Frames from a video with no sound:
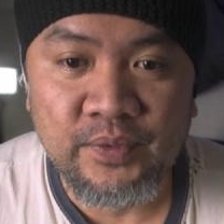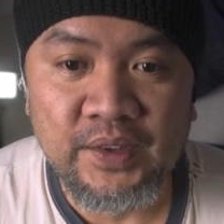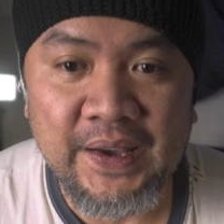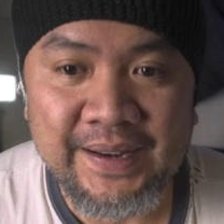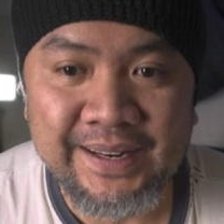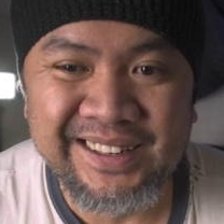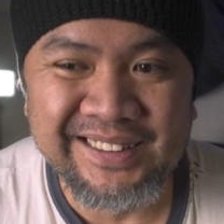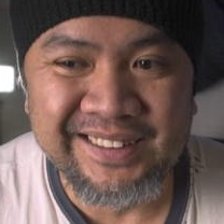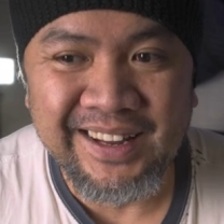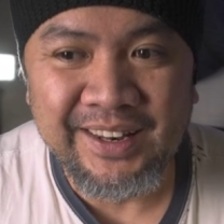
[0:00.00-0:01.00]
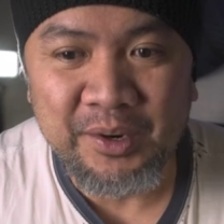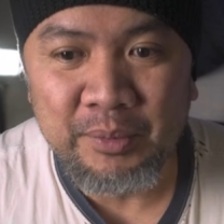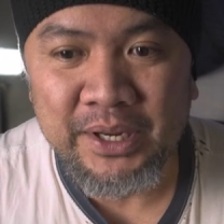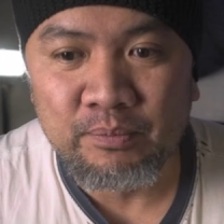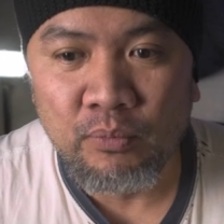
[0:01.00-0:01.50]
getting a little
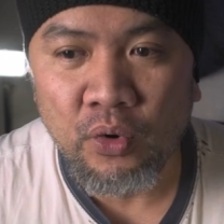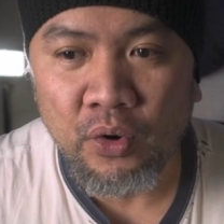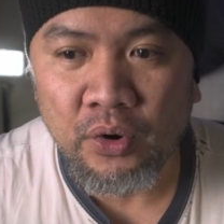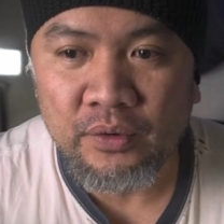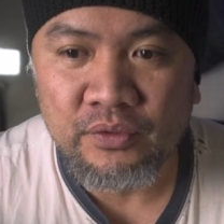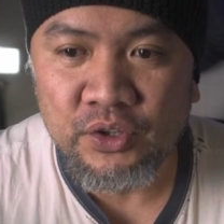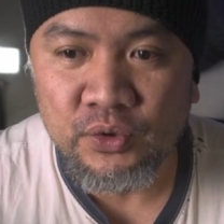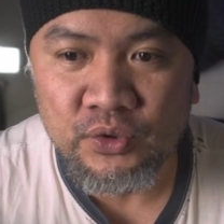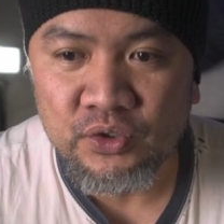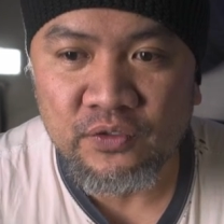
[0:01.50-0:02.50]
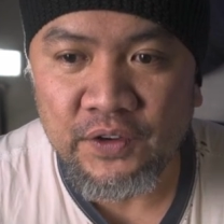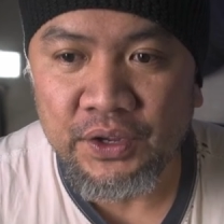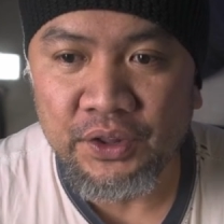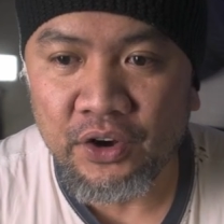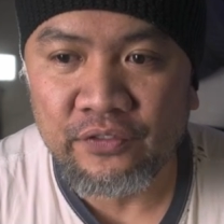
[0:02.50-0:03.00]
bit more used to
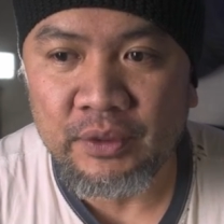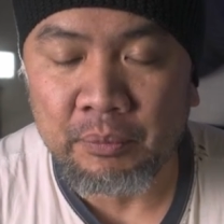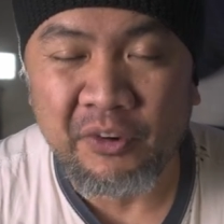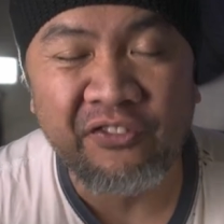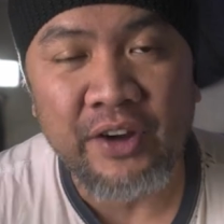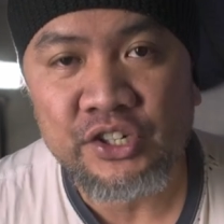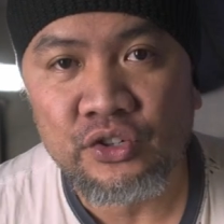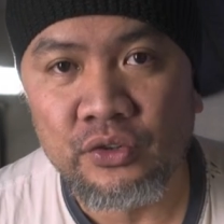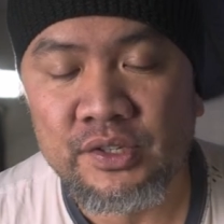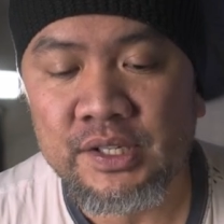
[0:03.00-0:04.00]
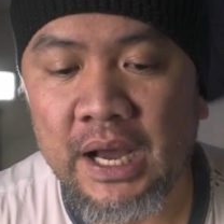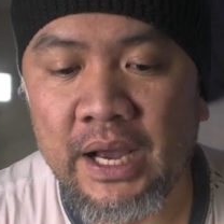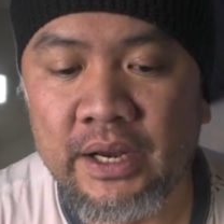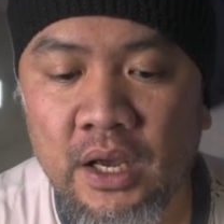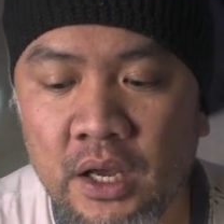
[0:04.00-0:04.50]
feel of the professional
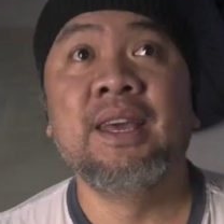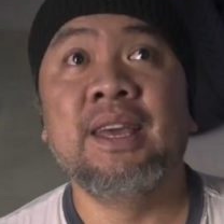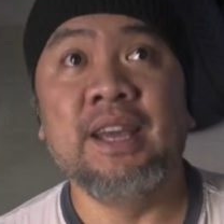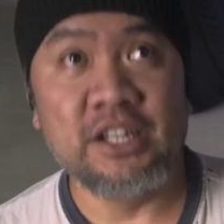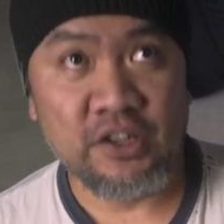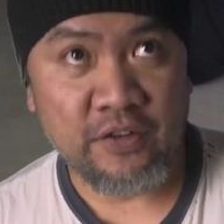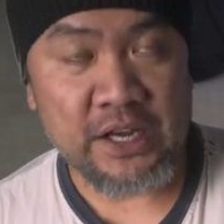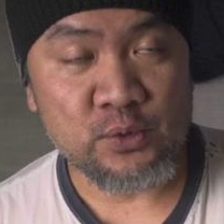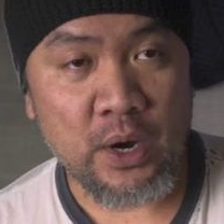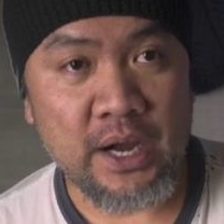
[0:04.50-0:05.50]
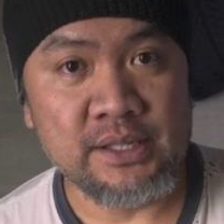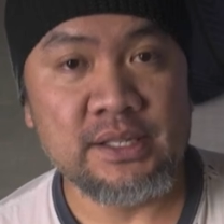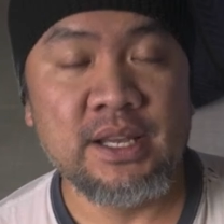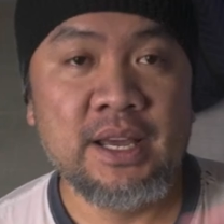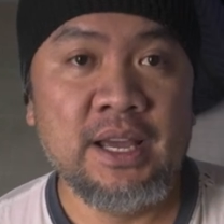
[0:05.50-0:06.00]
side, interface
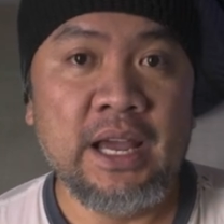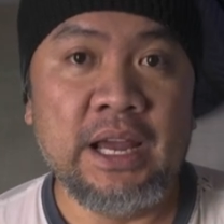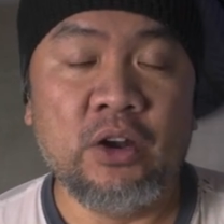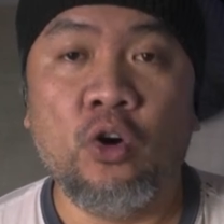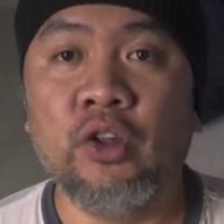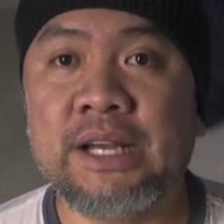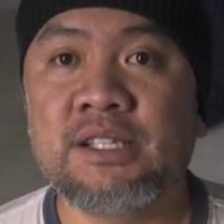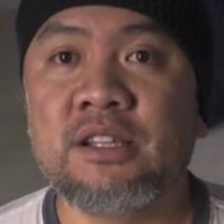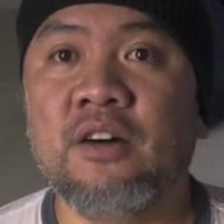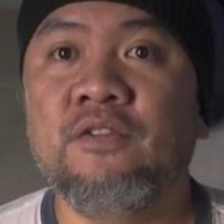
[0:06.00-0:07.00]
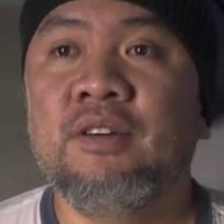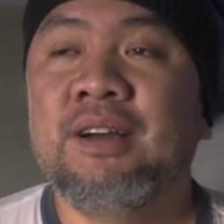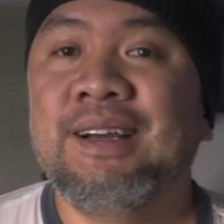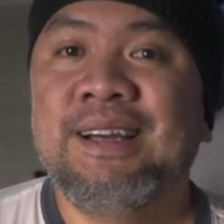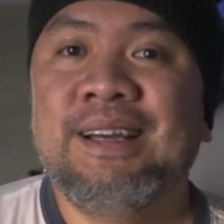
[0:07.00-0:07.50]
wise, and all that stuff
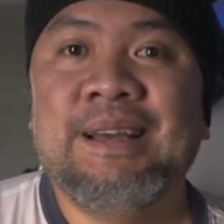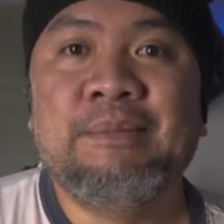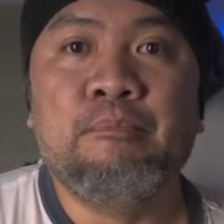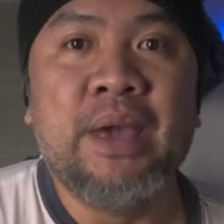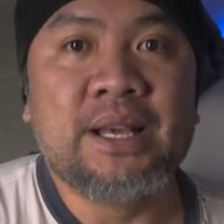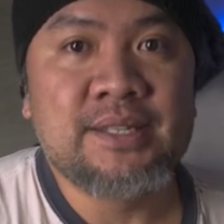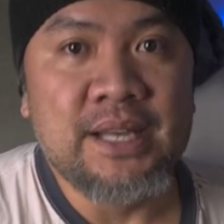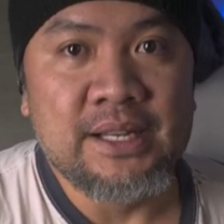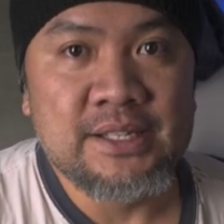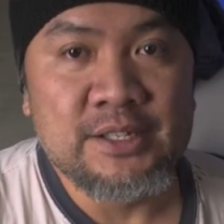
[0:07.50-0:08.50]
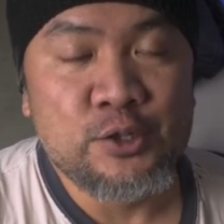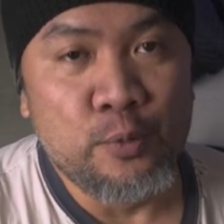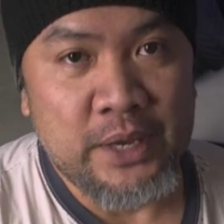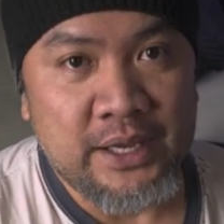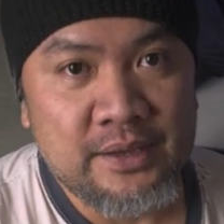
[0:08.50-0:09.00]
makes sense to
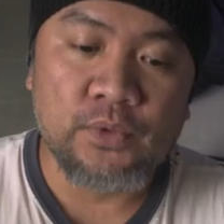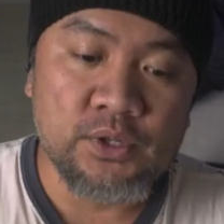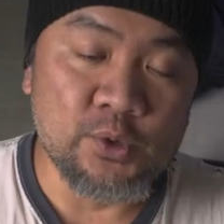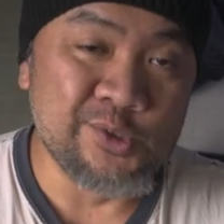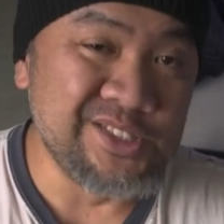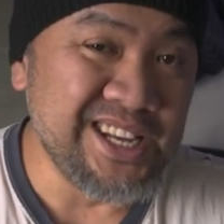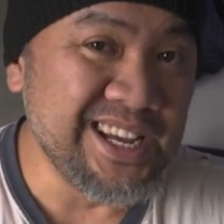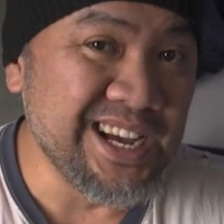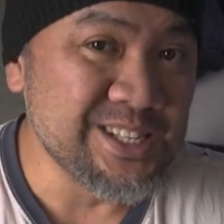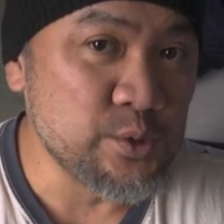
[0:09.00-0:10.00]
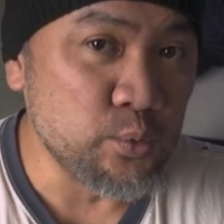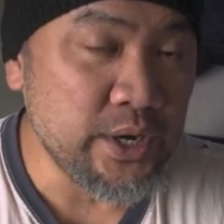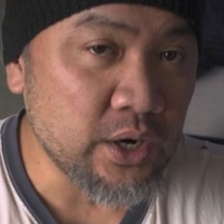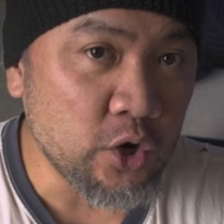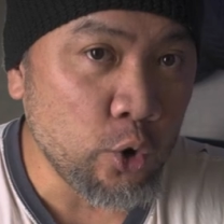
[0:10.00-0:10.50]
me. So today, guys, we
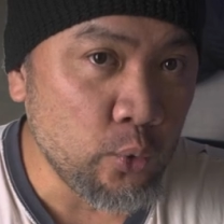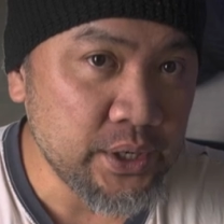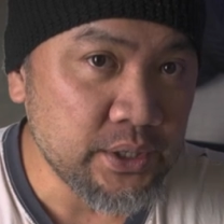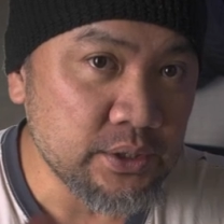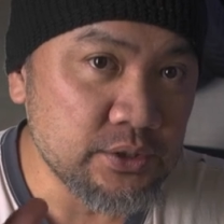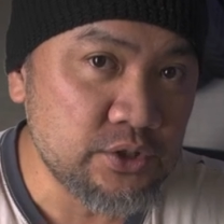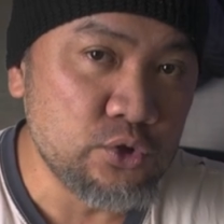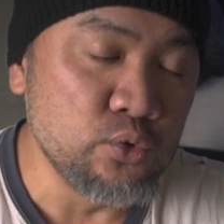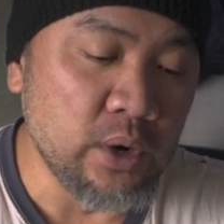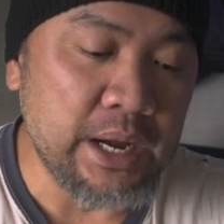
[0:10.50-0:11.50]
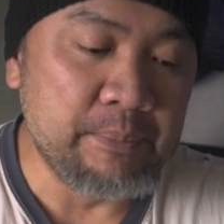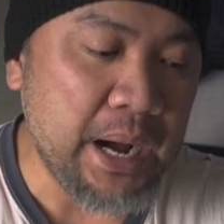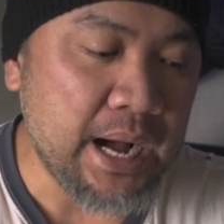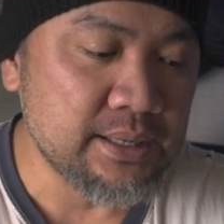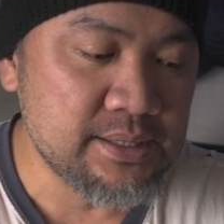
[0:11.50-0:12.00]
are going to
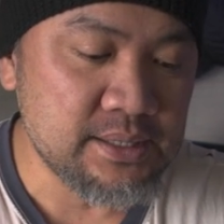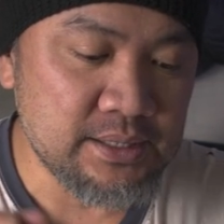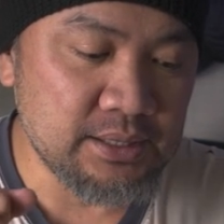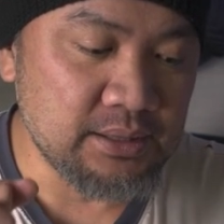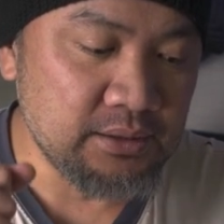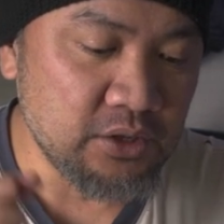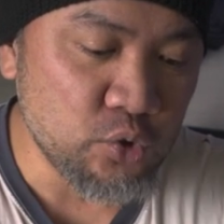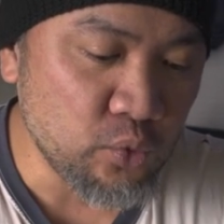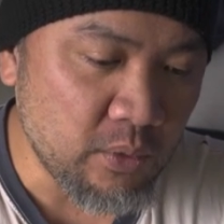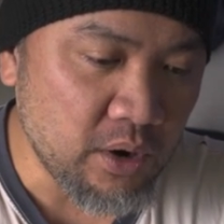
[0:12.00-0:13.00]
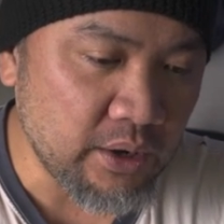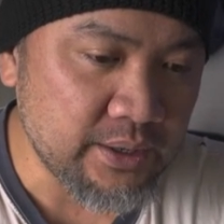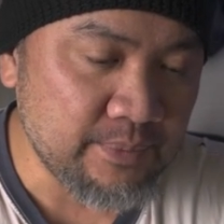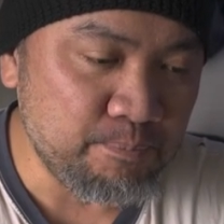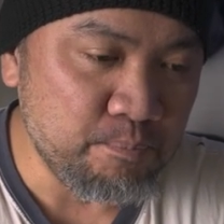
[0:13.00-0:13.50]
unbox the Numark
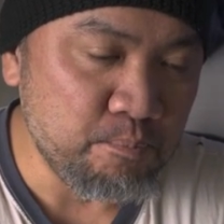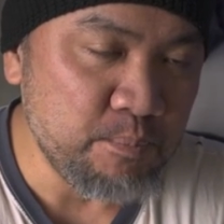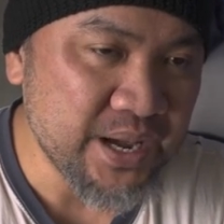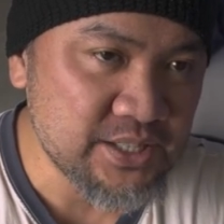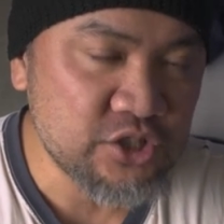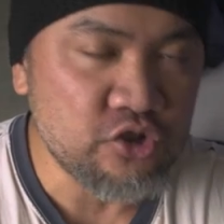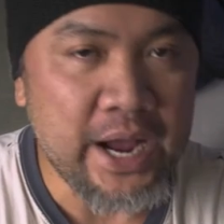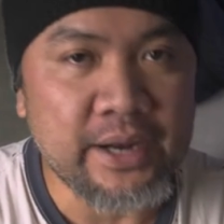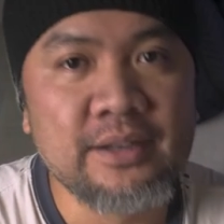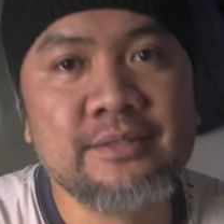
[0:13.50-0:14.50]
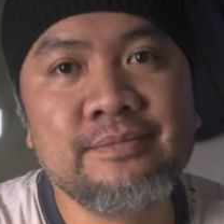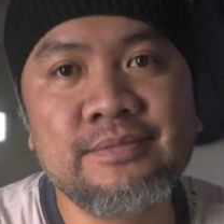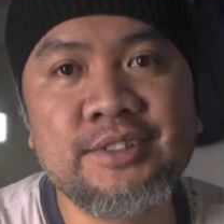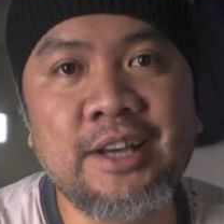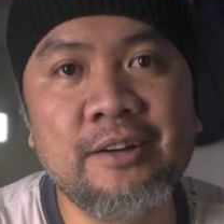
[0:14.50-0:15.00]
Mixtrack.
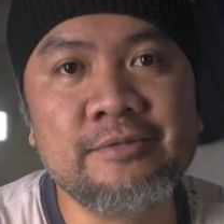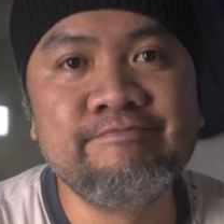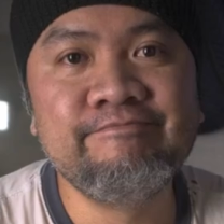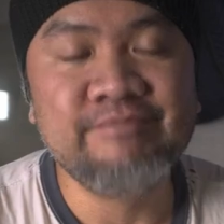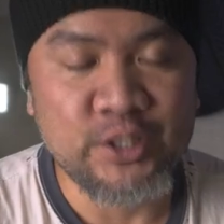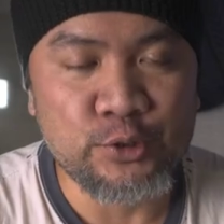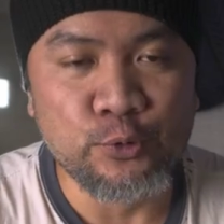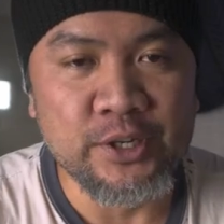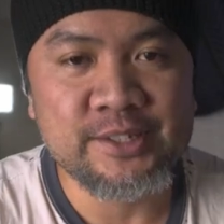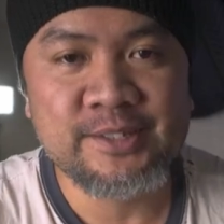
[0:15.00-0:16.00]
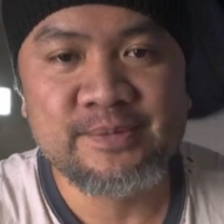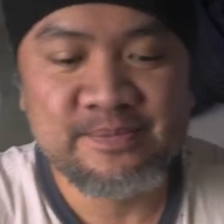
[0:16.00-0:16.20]
So let's do this.